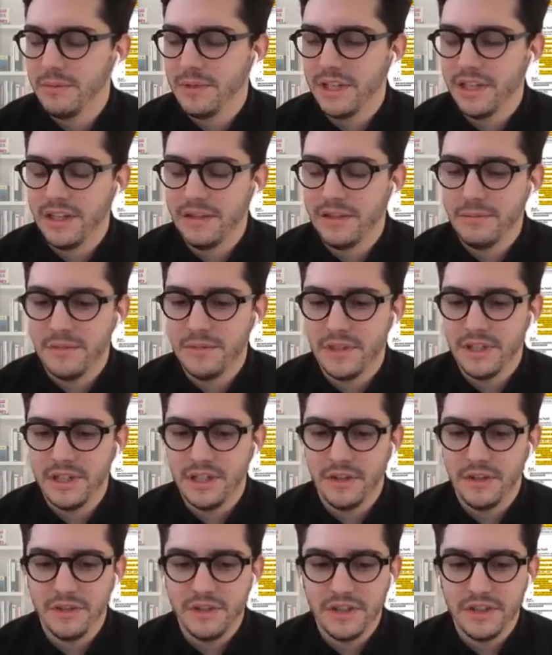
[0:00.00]
that I'm
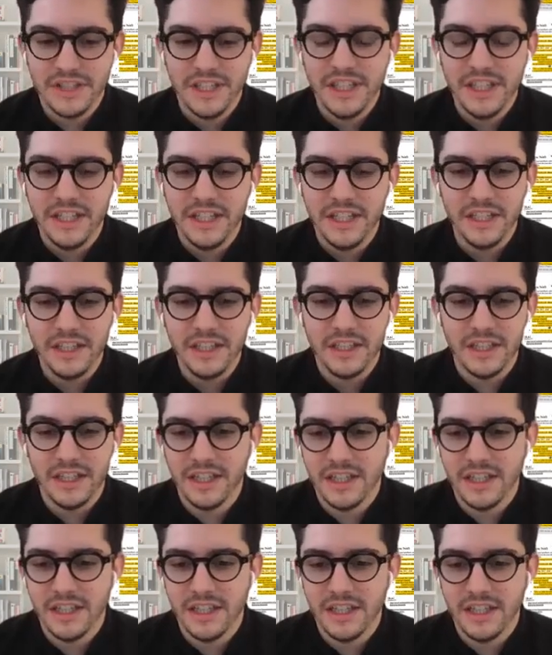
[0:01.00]
undertaking
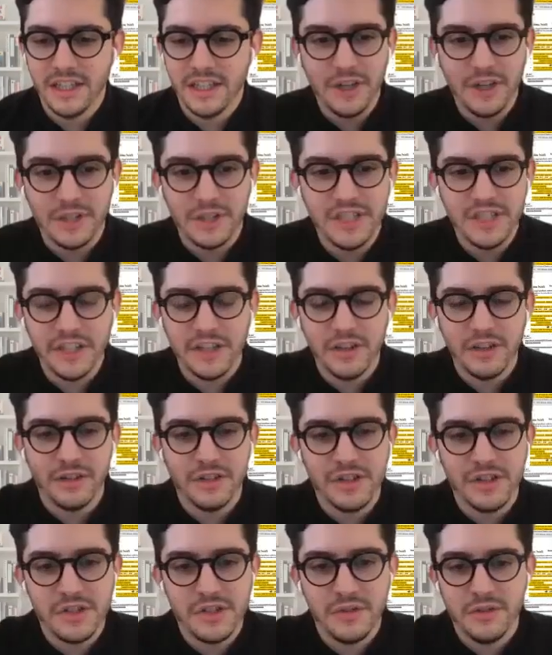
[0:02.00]
is very particular.
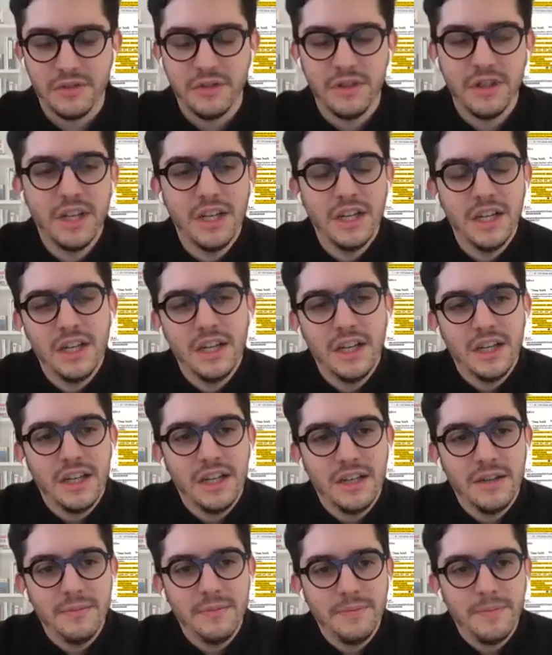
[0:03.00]
So
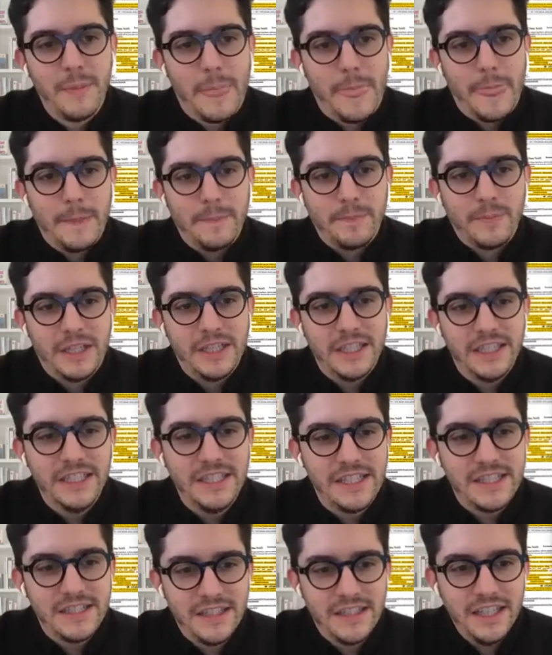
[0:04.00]

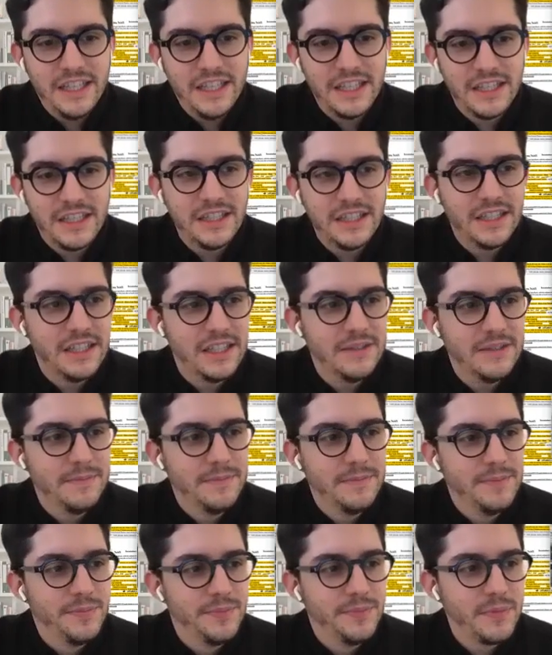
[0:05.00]
instead,
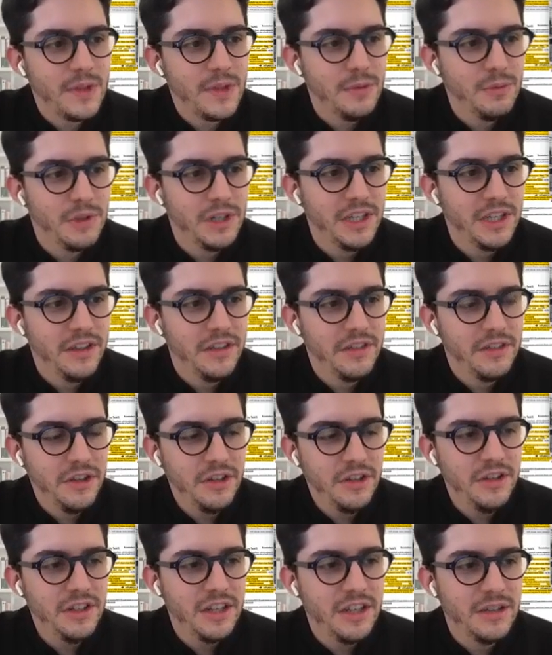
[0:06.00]
what I
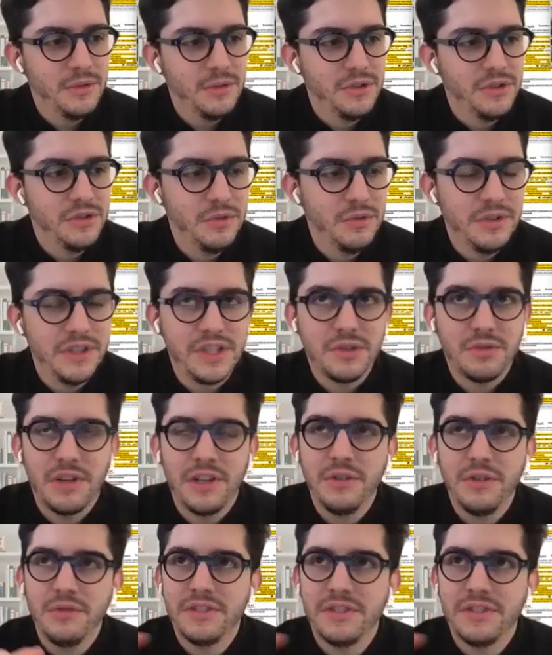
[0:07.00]
thought I would do is try
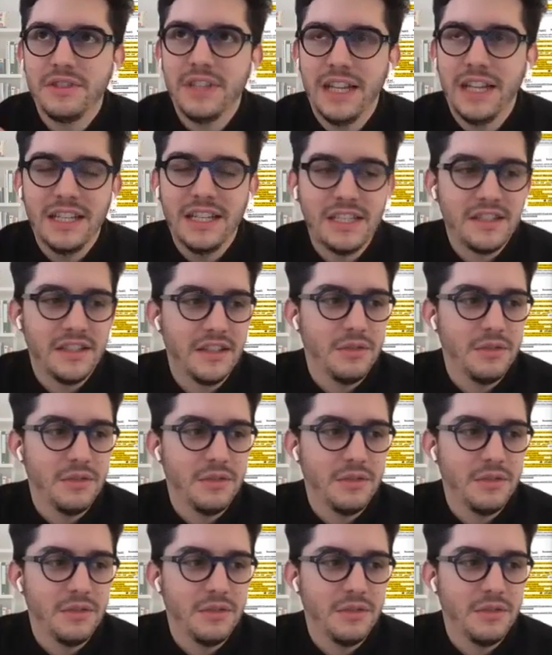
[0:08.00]
to ask the